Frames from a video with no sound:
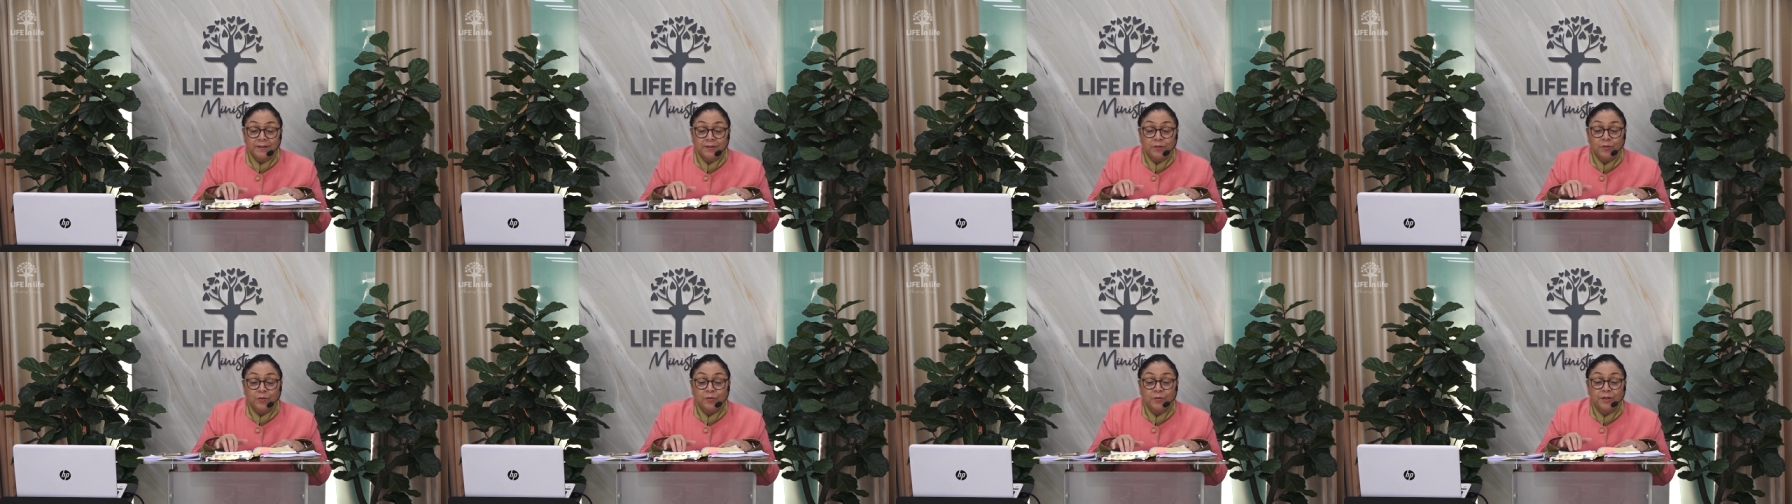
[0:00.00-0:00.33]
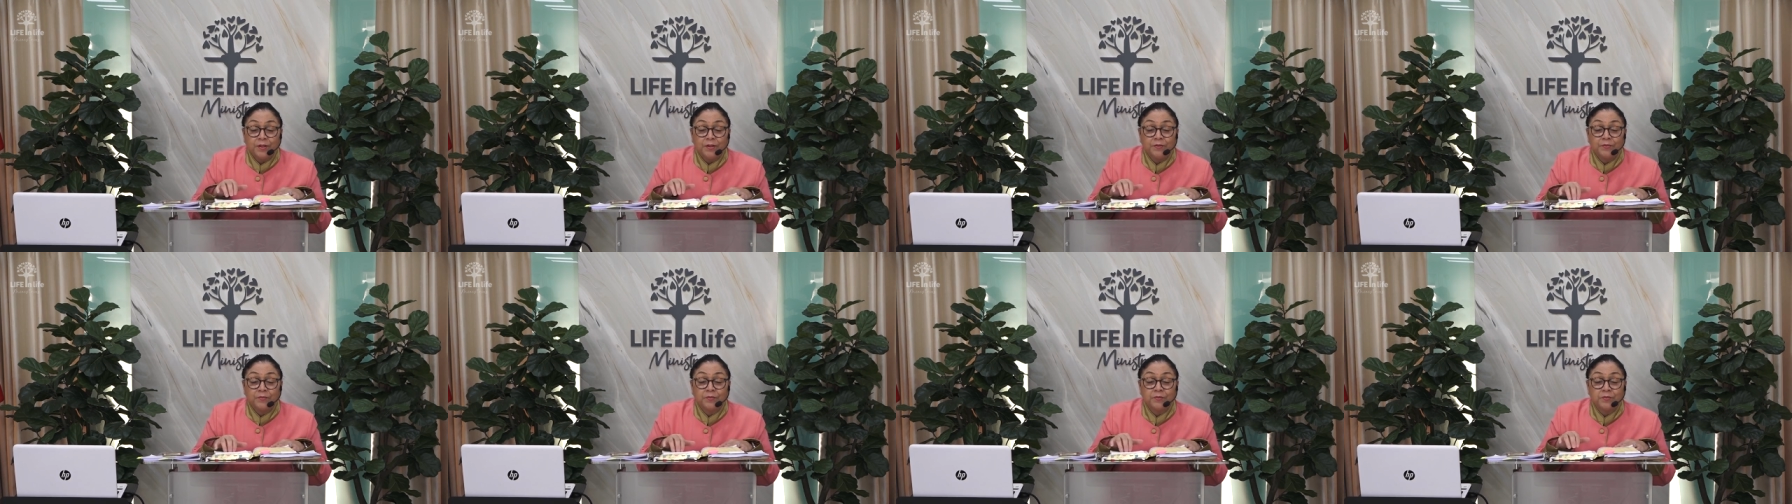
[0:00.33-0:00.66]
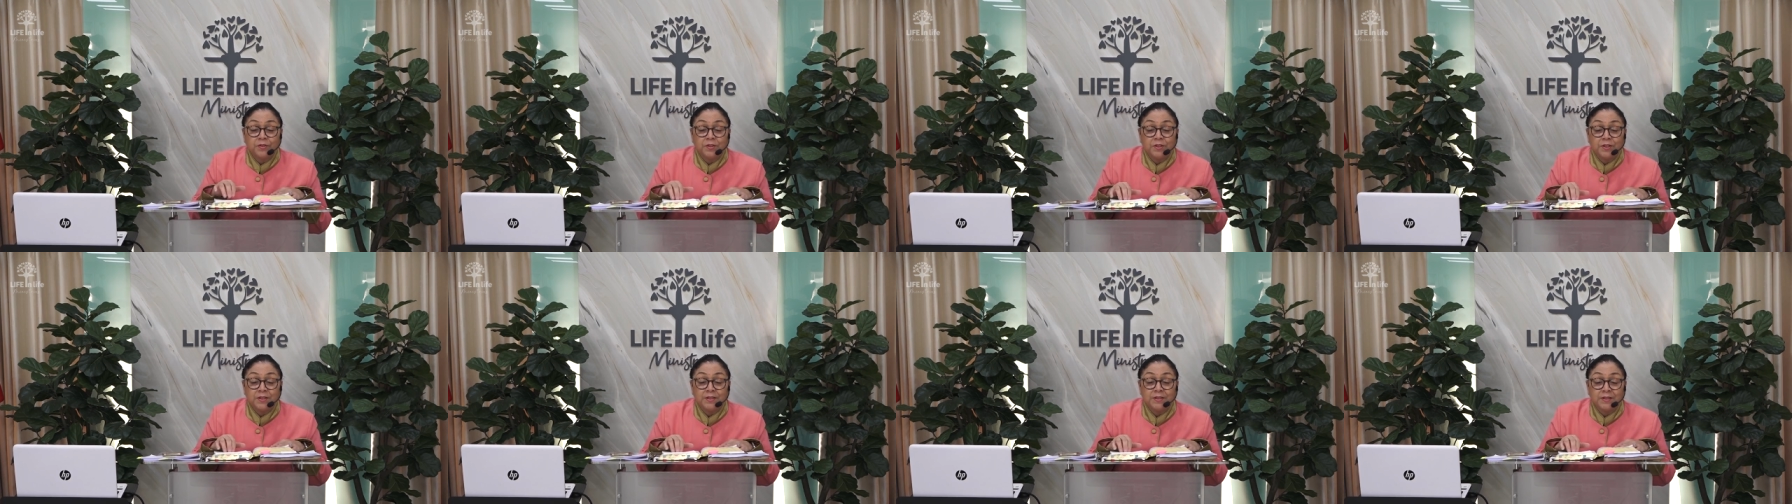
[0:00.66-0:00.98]
Only through
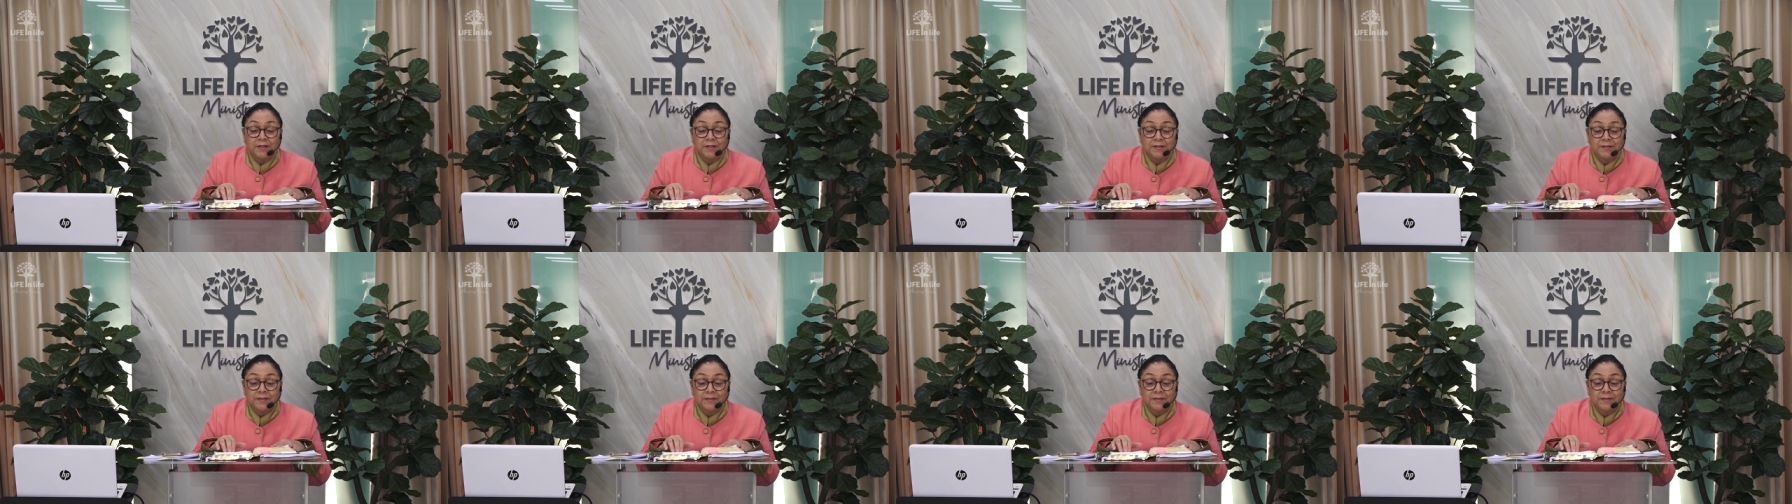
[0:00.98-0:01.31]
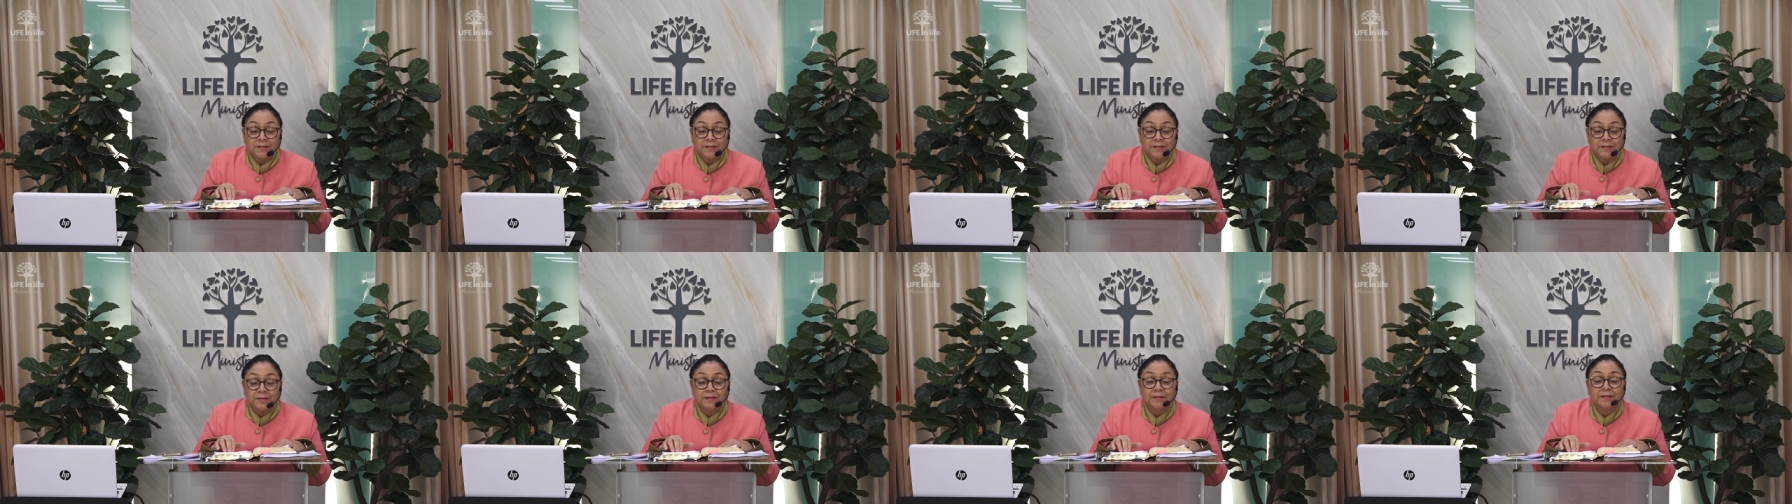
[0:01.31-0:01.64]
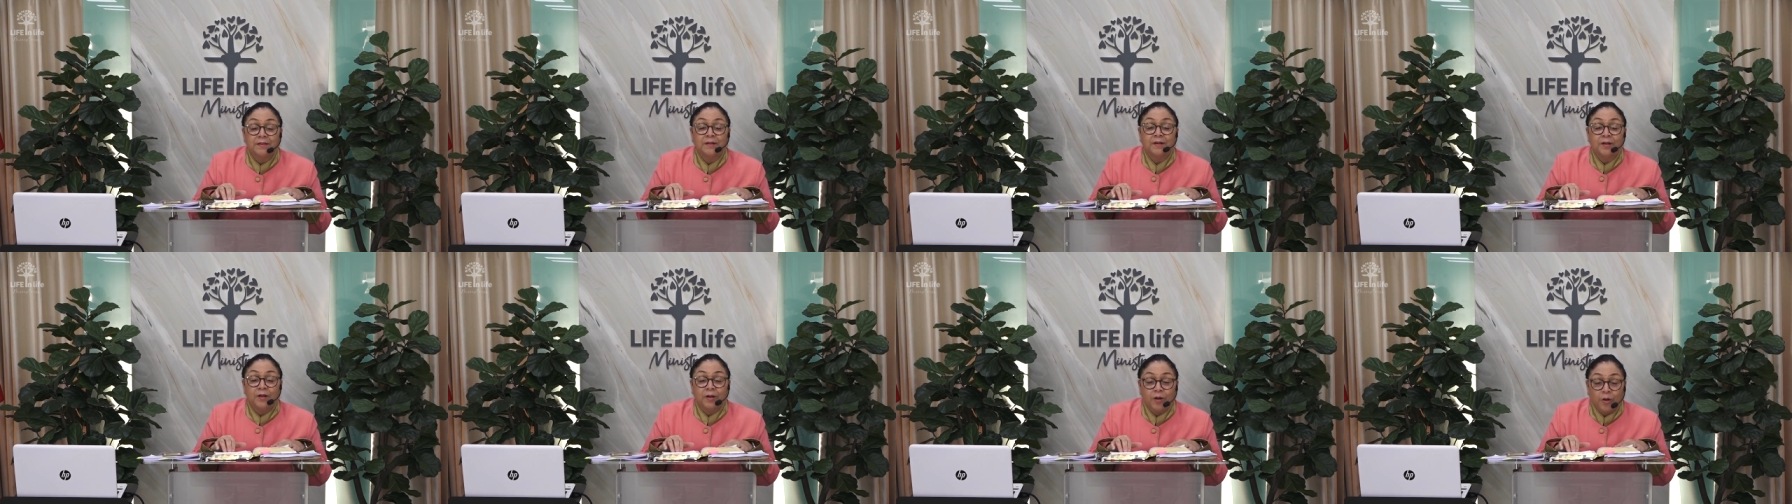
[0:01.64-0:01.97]
Jesus.
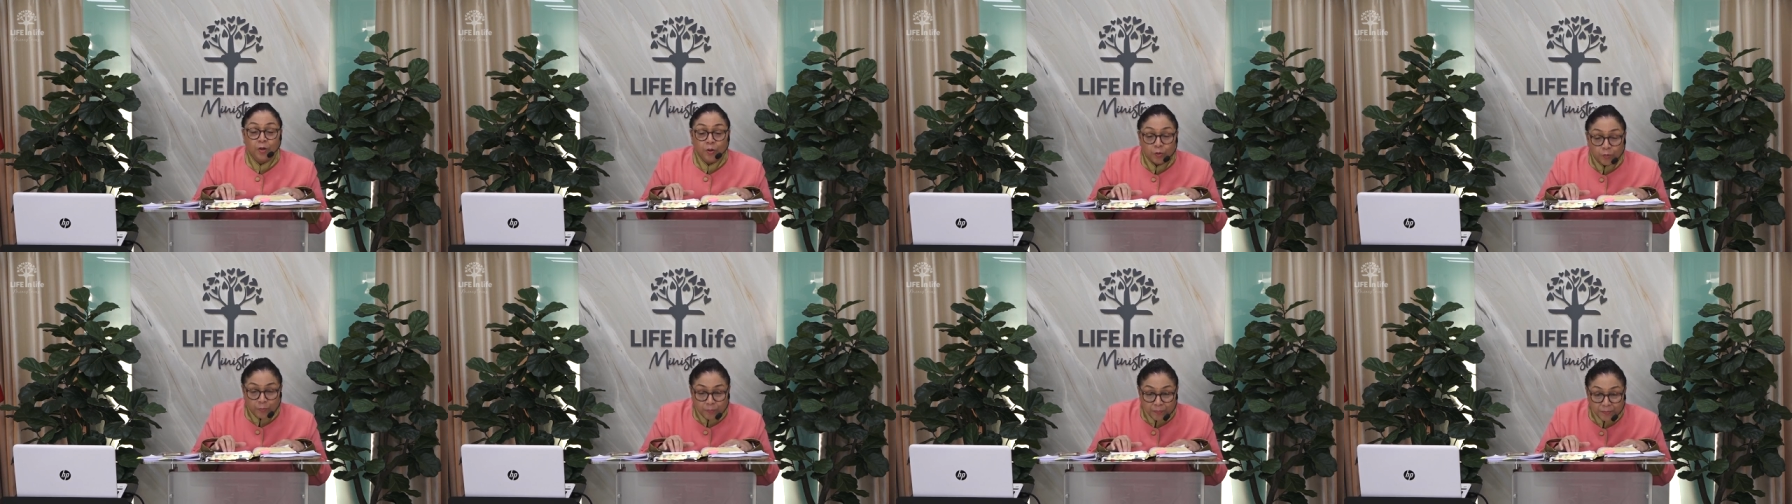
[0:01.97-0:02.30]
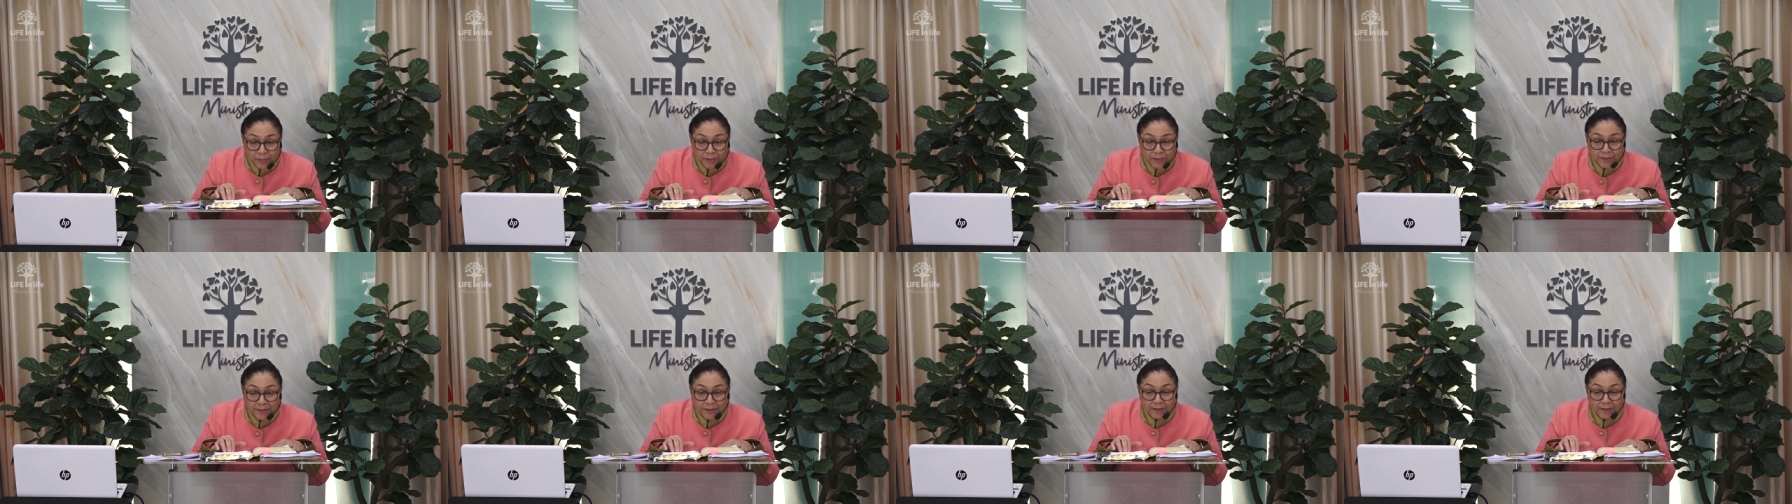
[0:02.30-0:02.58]
Hope